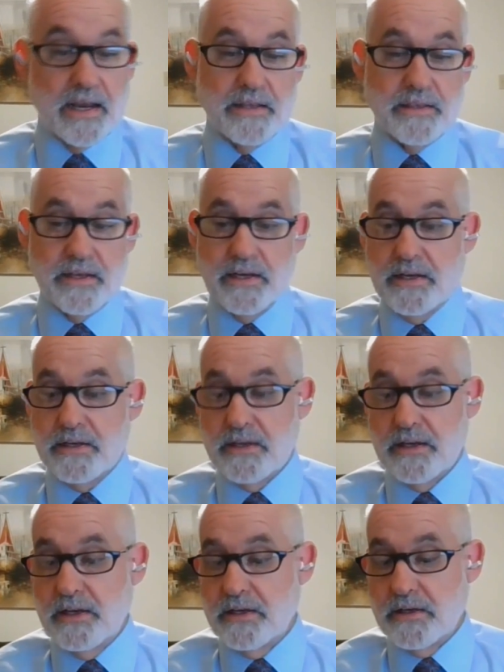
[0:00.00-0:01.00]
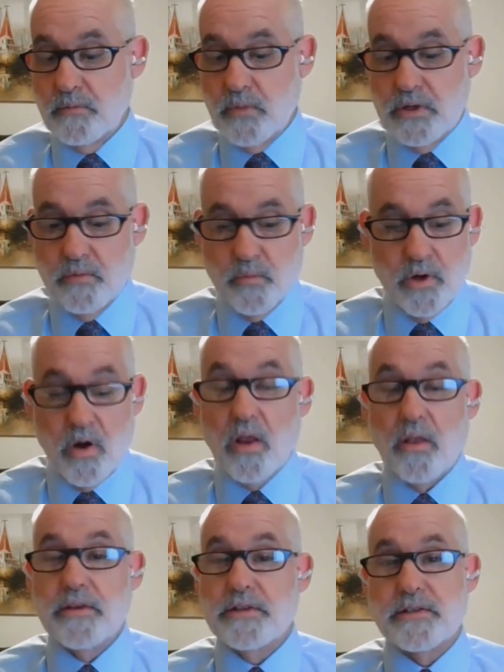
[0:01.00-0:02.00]
think it when
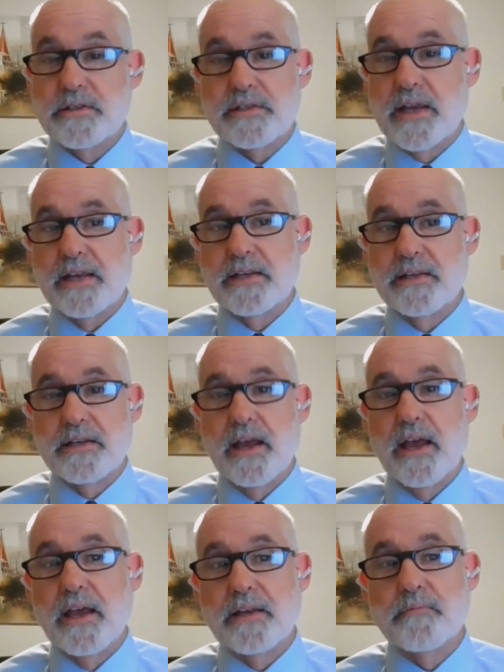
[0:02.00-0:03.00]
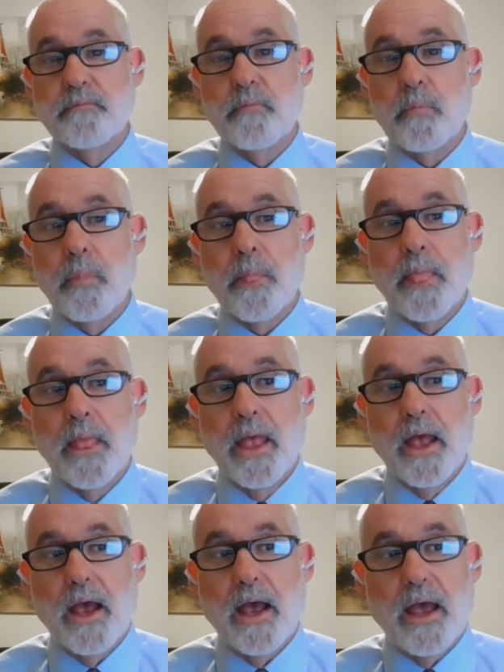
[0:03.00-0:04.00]
all this is said and done,
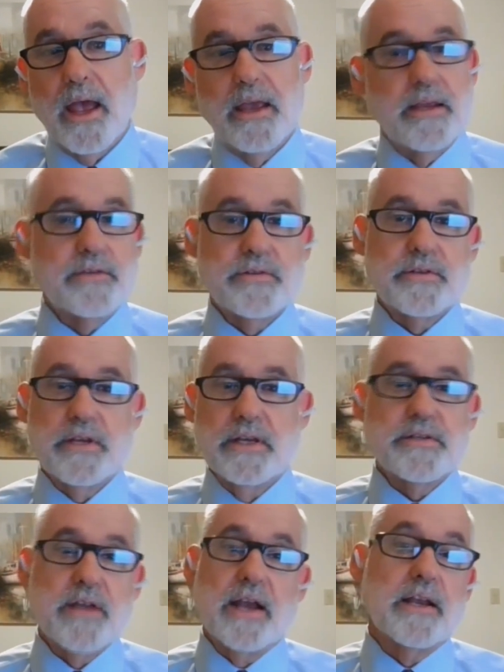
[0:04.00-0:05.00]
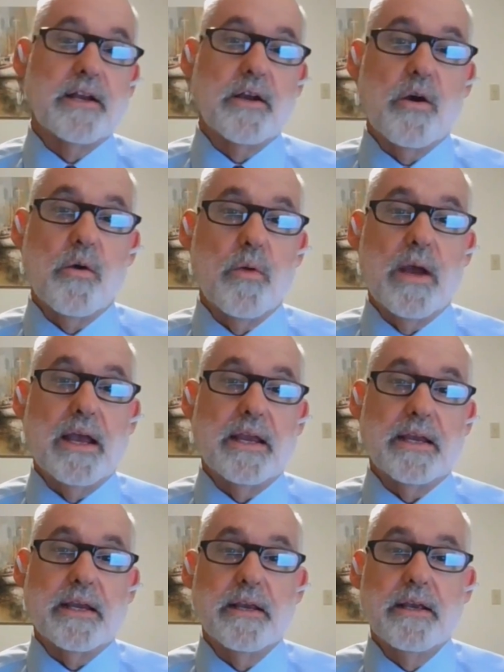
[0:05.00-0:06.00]
it's not going to go
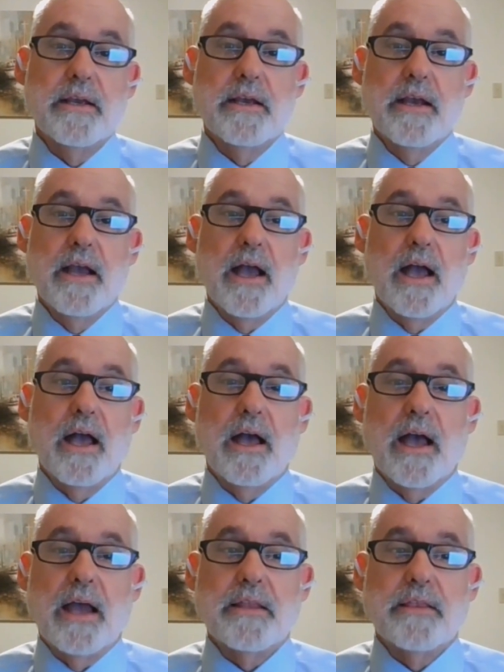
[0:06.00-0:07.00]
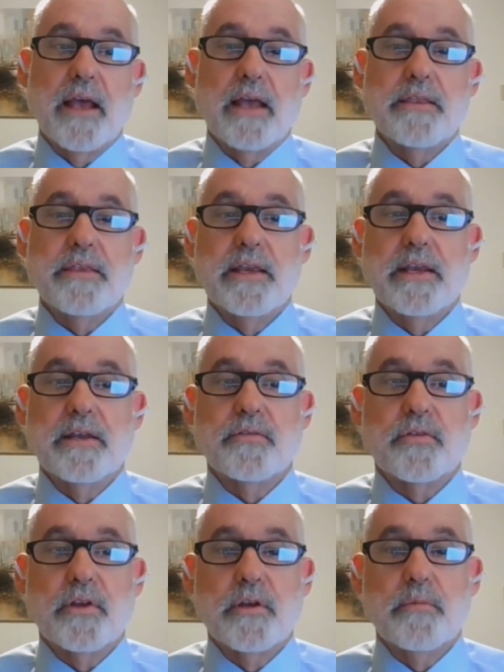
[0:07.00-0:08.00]
away. I think
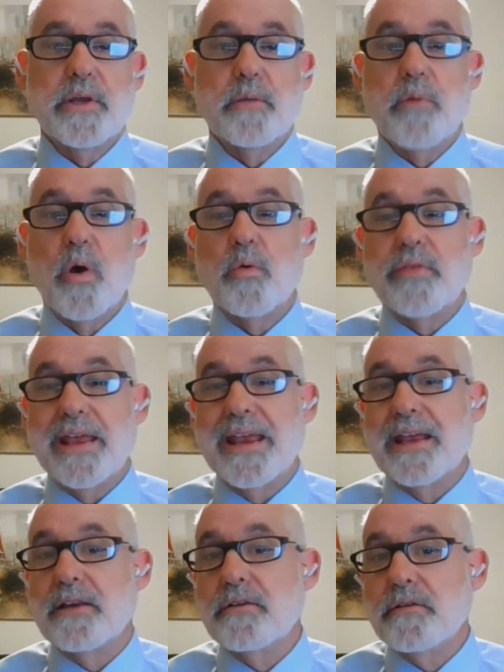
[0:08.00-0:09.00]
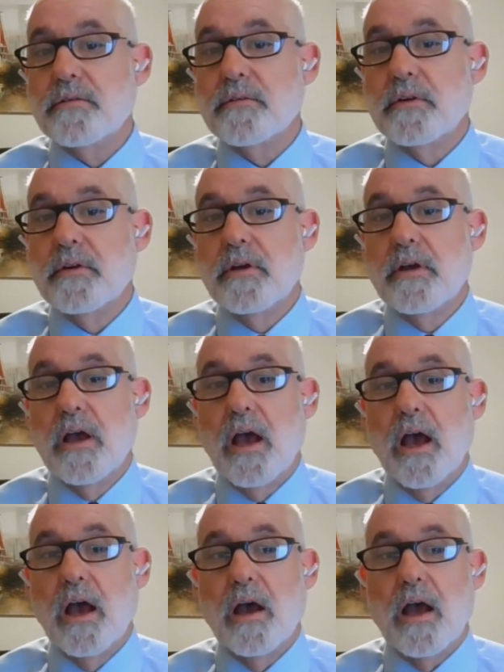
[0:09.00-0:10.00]
it's going to be a both and.
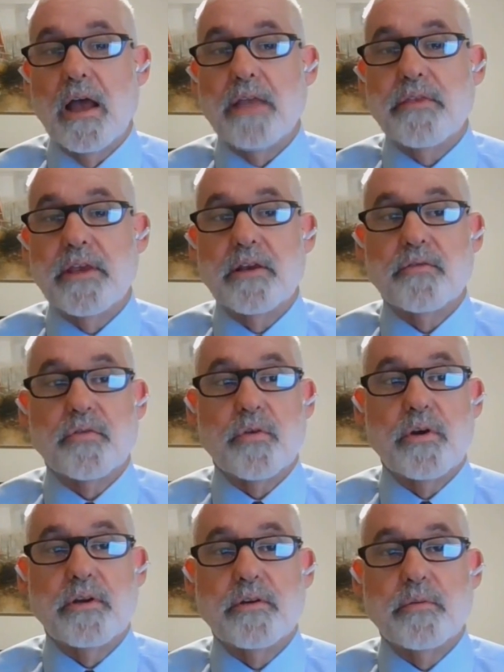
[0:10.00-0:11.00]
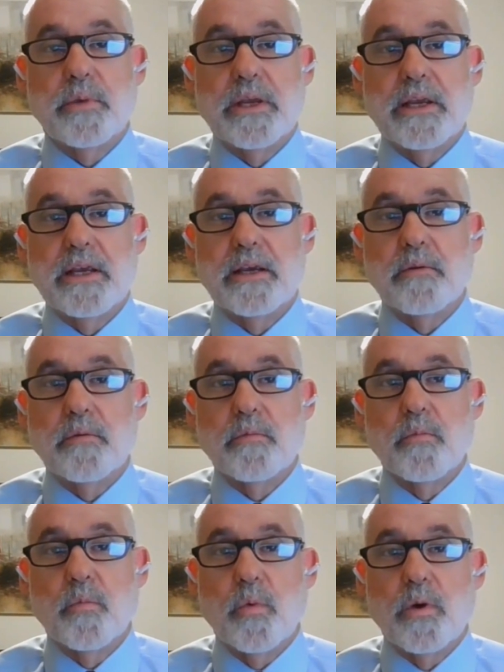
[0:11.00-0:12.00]
I think it's going to be
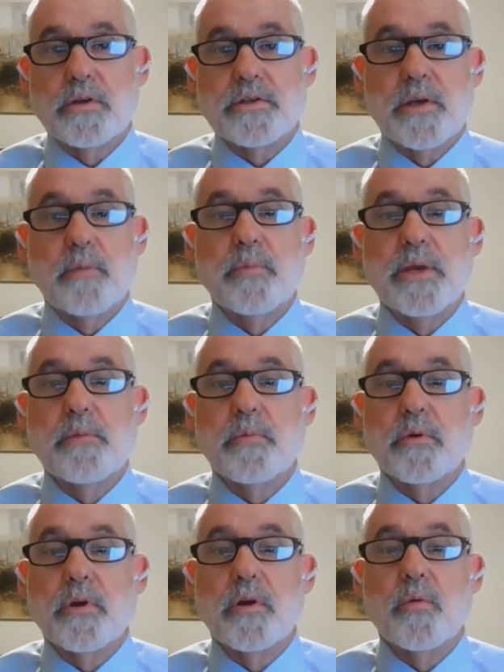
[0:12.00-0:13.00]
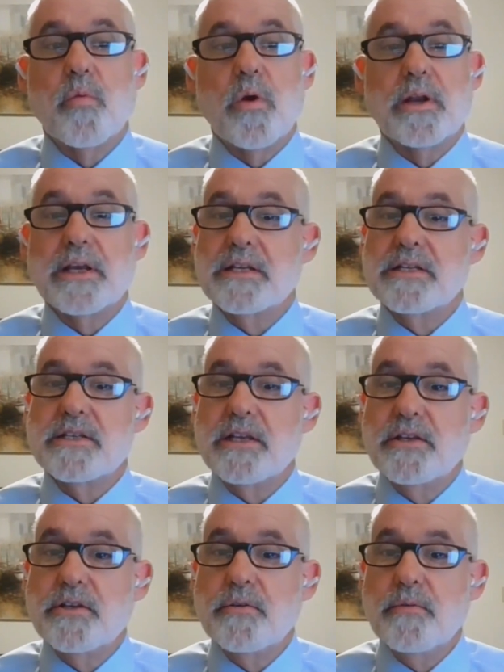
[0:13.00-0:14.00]
where some people are going to want to
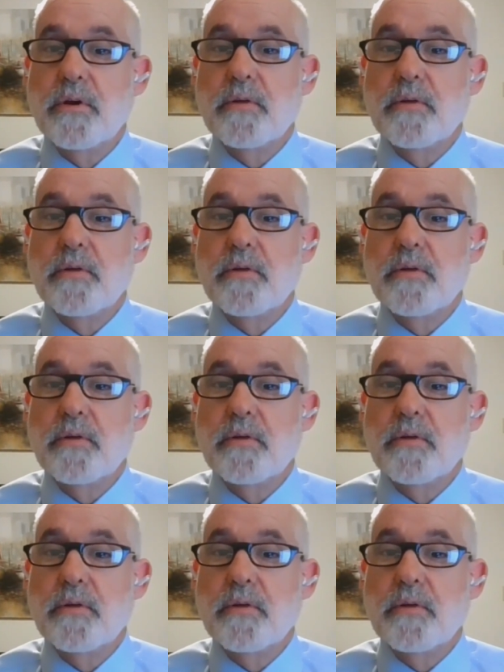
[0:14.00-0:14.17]
continue.